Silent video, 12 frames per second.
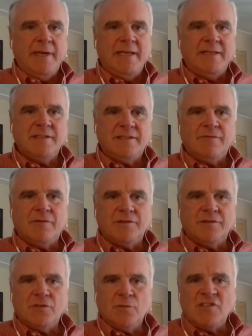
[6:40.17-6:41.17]
it's a
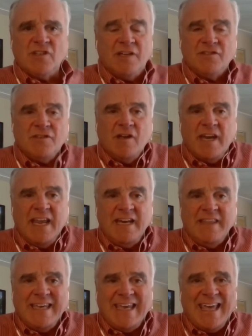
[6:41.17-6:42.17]
difficult situation. It's not
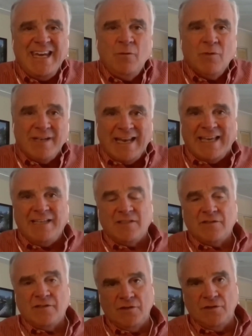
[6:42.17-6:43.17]
anything anyone
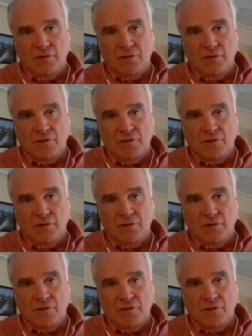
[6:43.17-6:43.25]
likes to